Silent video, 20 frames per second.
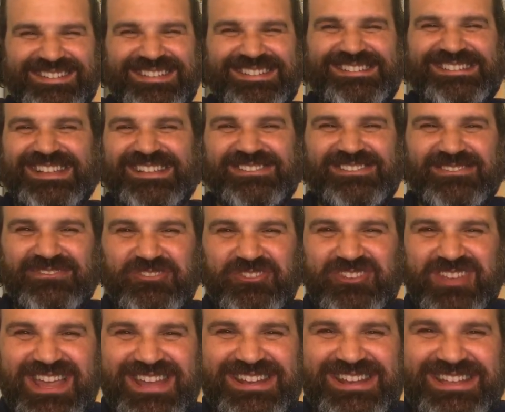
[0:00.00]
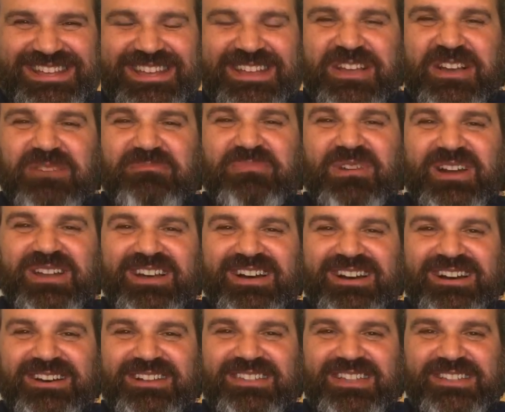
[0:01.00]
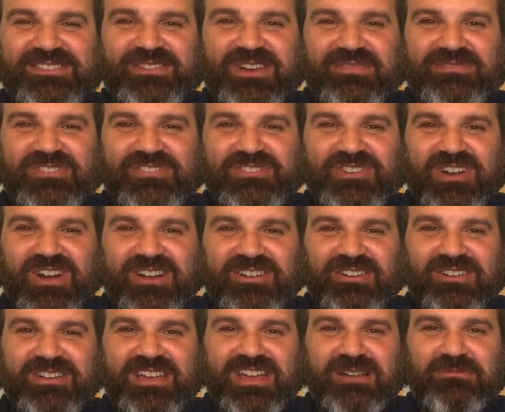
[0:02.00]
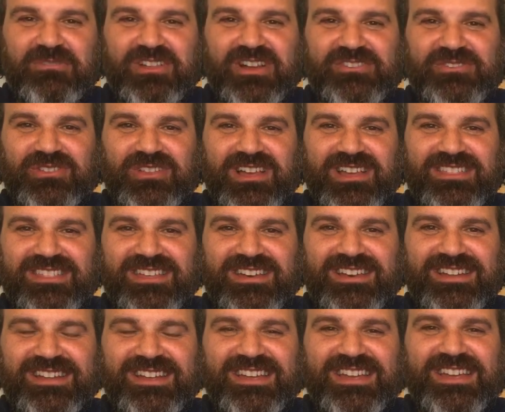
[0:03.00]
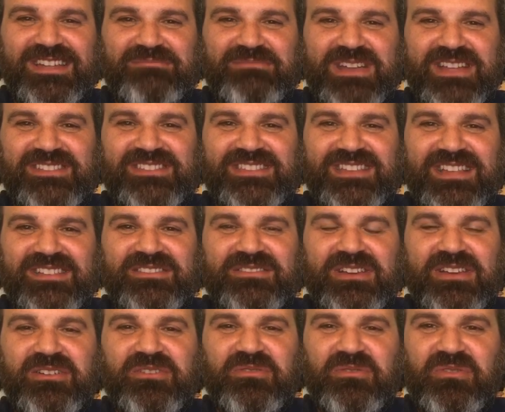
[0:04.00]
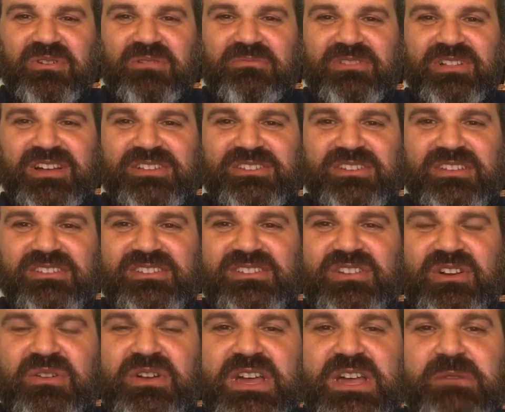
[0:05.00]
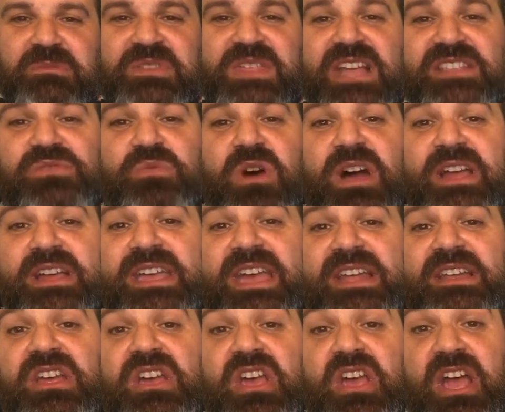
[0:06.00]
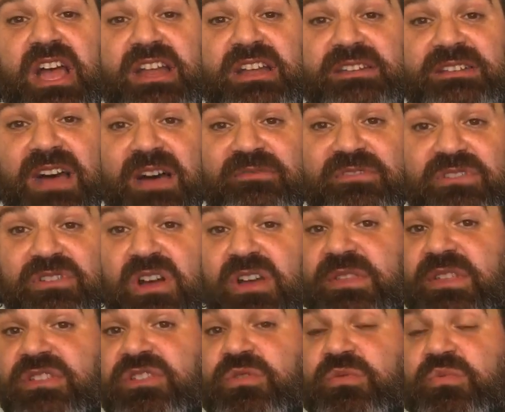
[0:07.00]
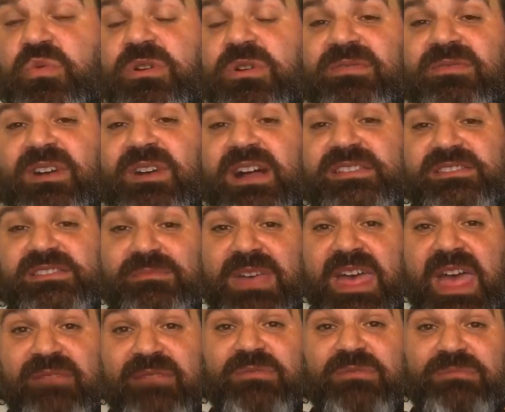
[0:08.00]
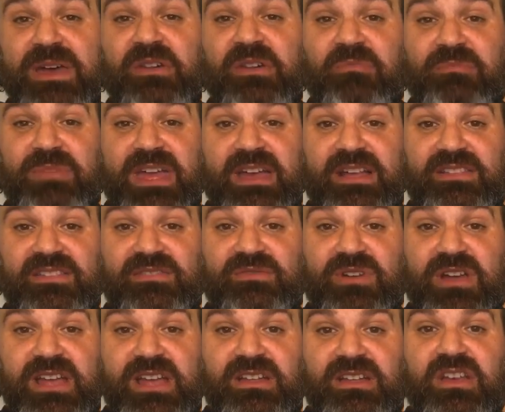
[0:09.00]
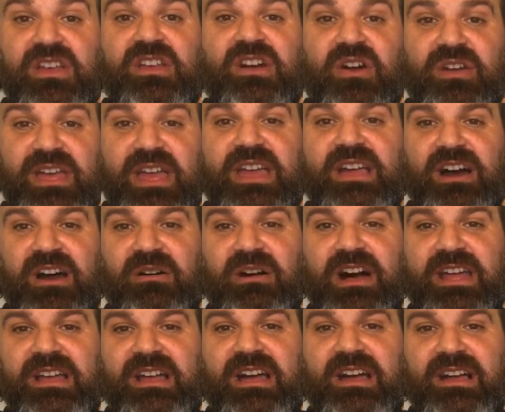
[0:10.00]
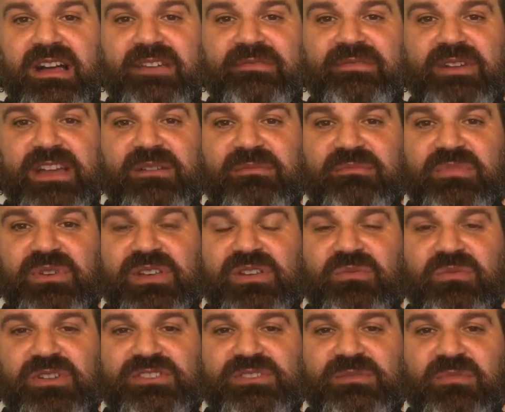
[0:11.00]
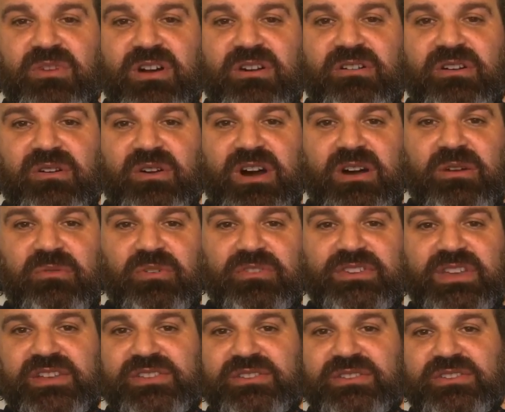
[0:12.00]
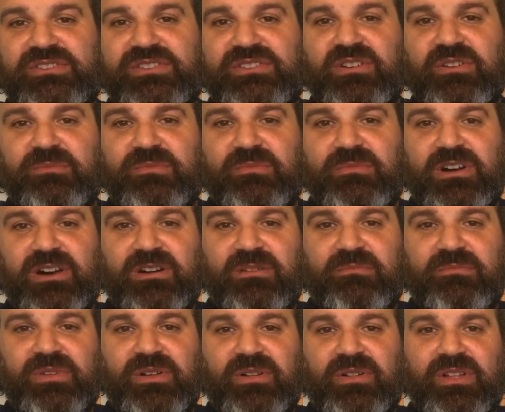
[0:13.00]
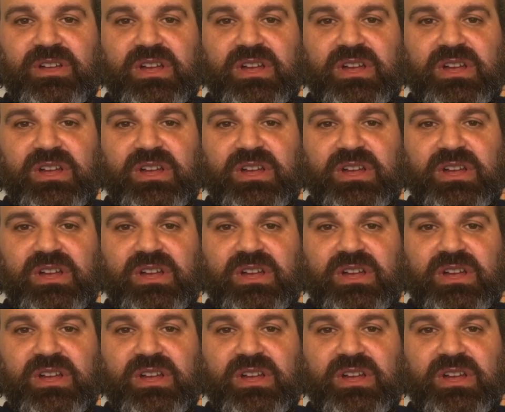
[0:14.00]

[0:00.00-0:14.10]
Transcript: it sounds so shady, but uh, that's off the chart. Okay, I'm glad you like that. It made sense. Okay, cool. I'm glad you, you know, but that's why, again, eh, not for nothing, you will find some heavy metal bands, right? Okay, I'll, I, if I can bring you one tomorrow, I will text you and let you know, uh, Bill.